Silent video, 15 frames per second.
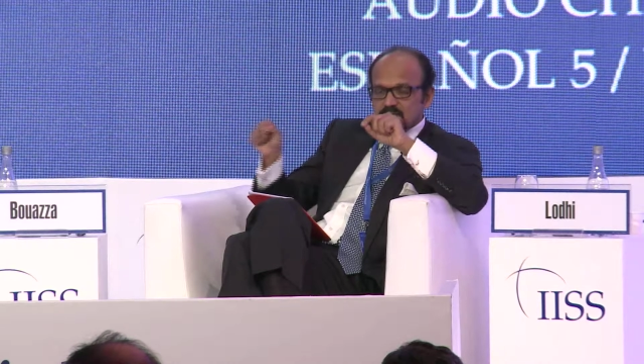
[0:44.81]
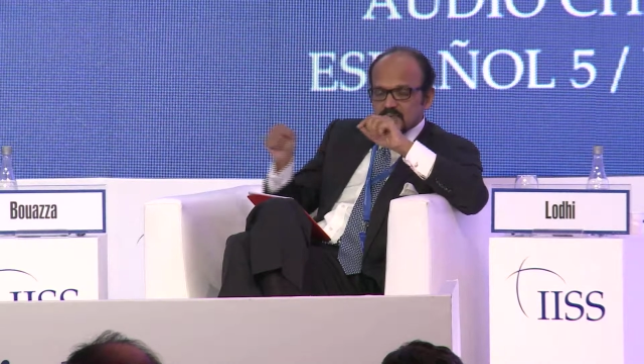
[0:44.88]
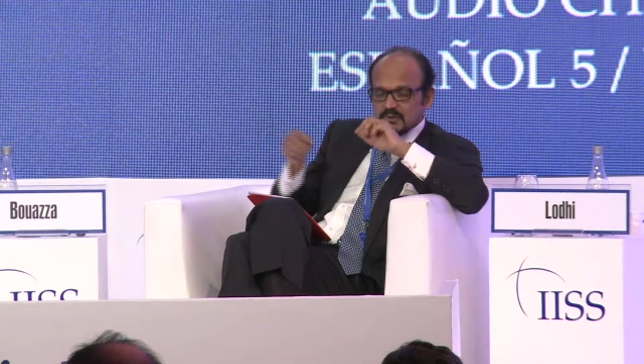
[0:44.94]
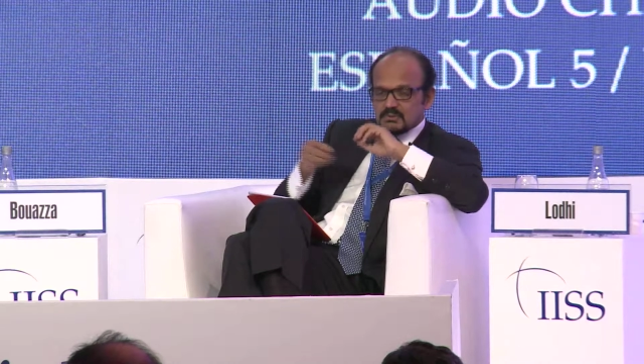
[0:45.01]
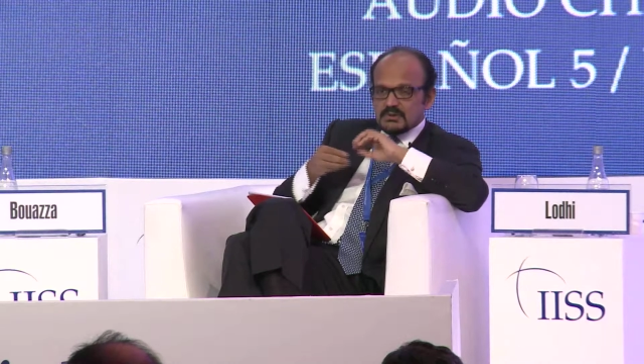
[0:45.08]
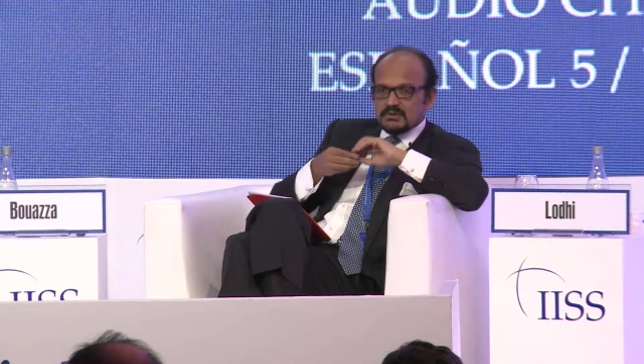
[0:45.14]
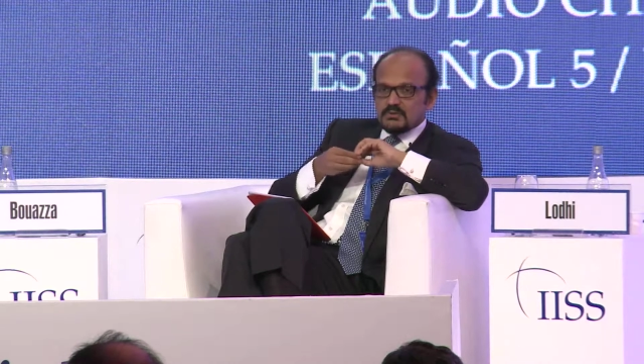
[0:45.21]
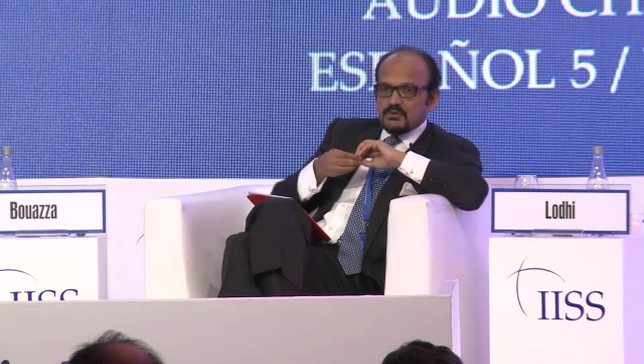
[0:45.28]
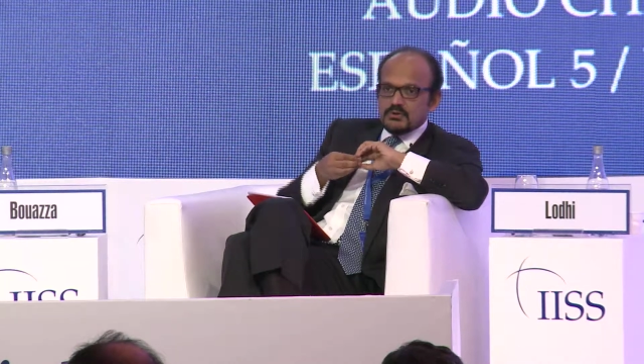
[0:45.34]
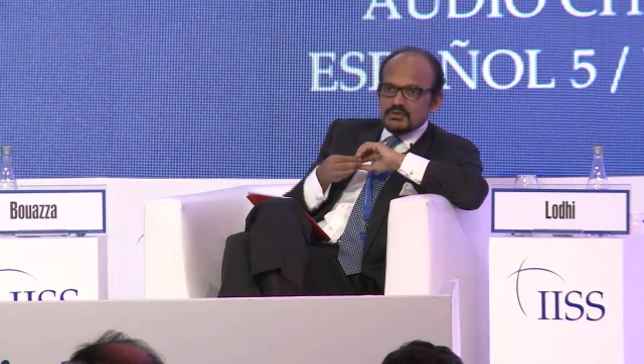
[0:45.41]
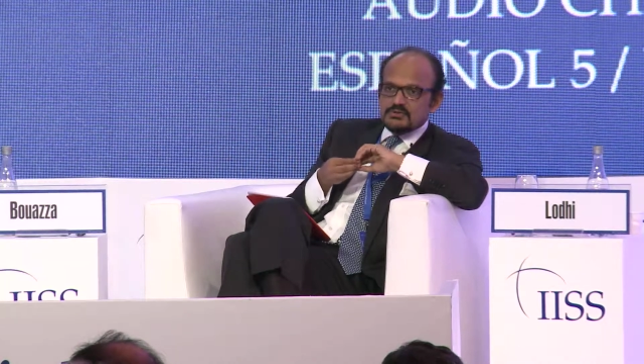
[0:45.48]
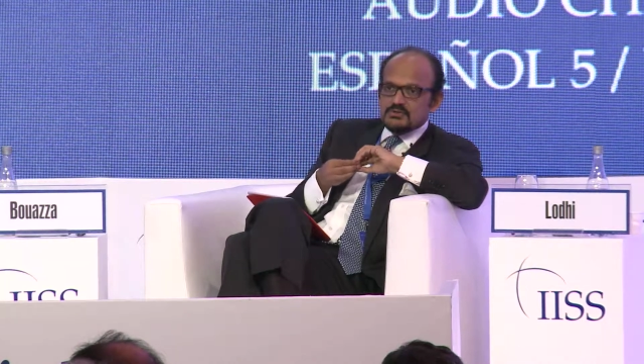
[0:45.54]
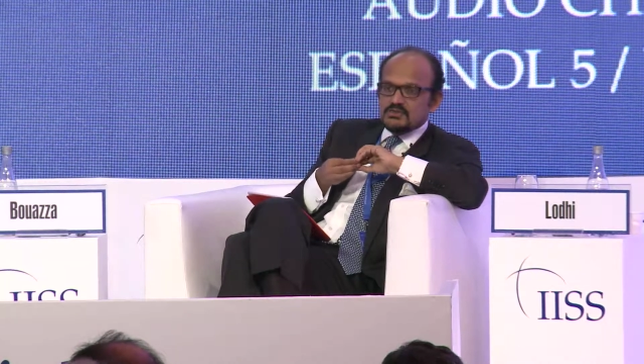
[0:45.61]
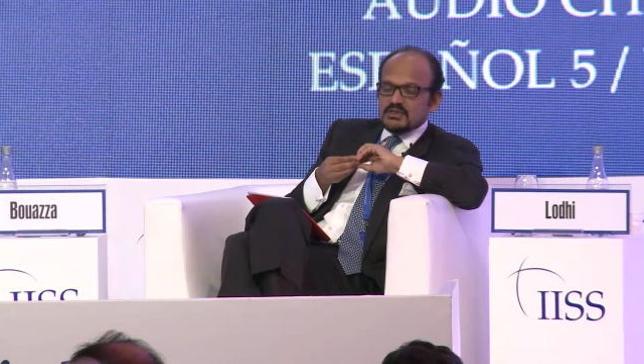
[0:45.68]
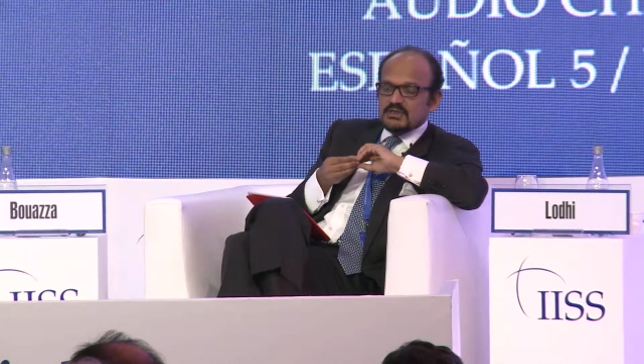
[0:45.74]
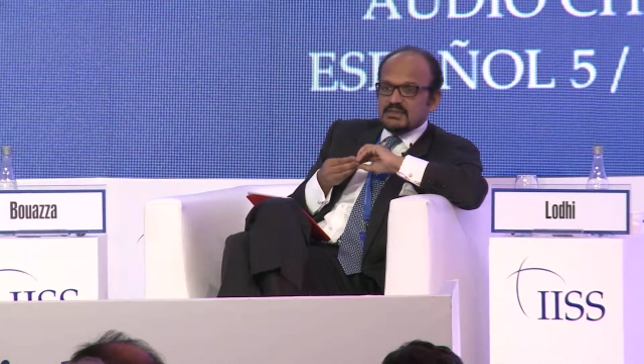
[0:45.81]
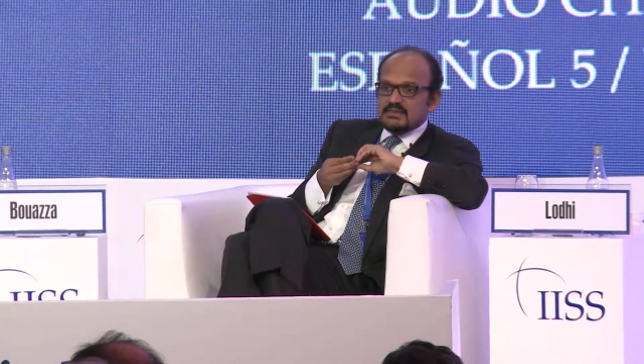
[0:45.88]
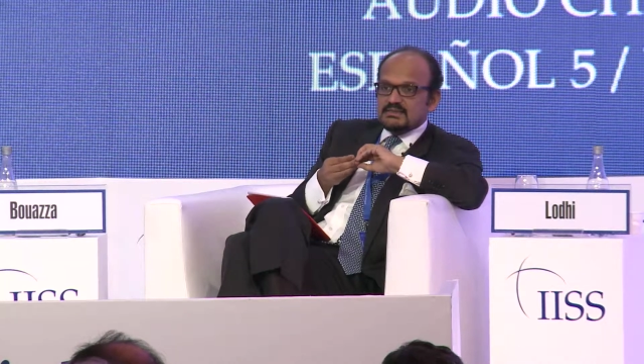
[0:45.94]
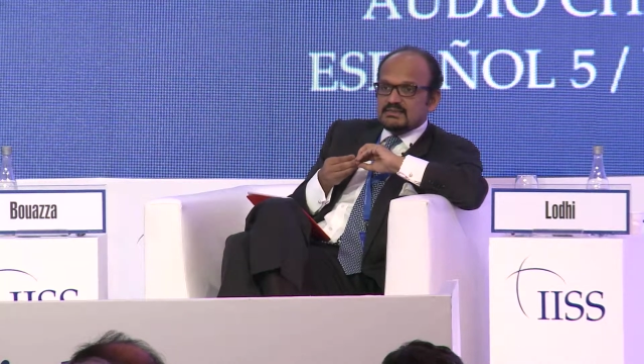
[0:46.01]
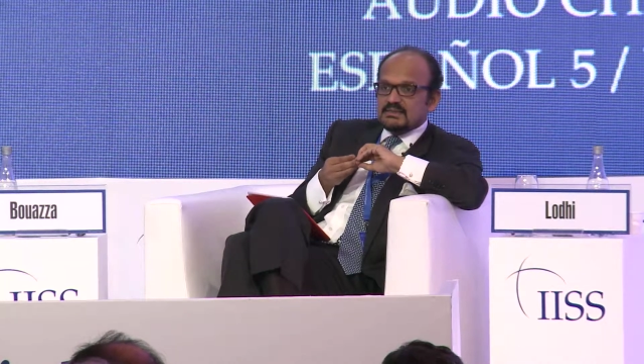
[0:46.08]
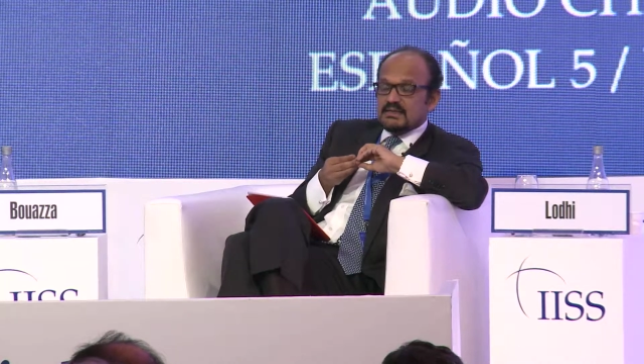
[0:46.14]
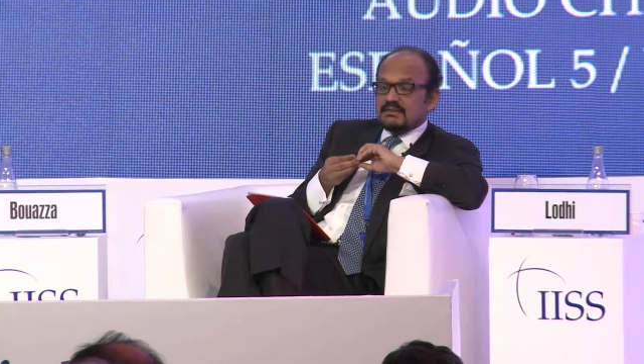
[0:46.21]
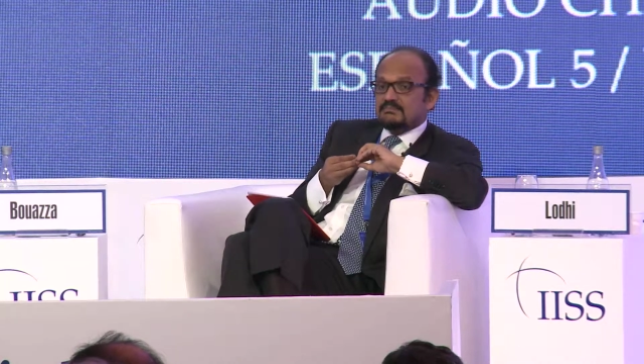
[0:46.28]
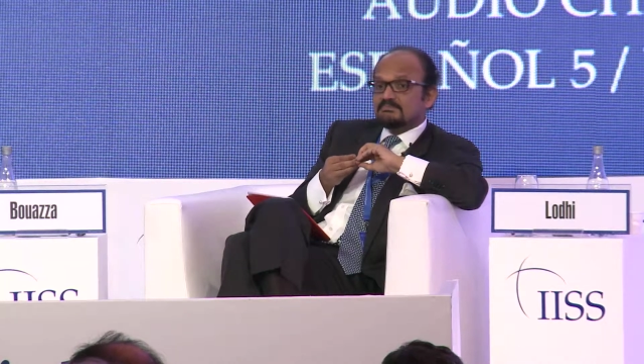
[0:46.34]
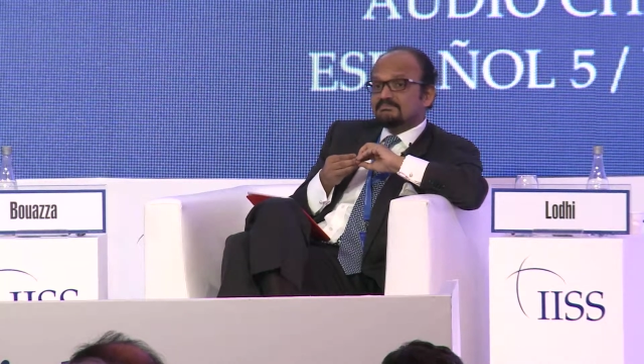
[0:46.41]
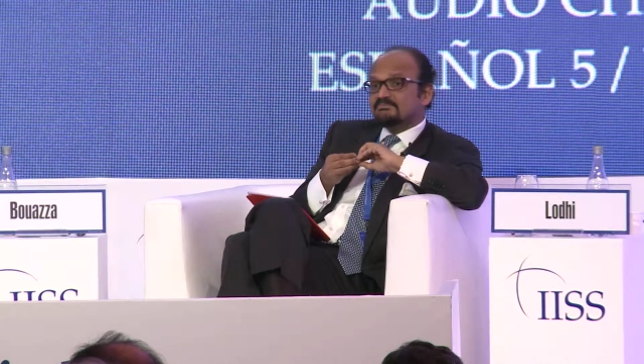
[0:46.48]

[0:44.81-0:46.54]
We will go into Chile this year.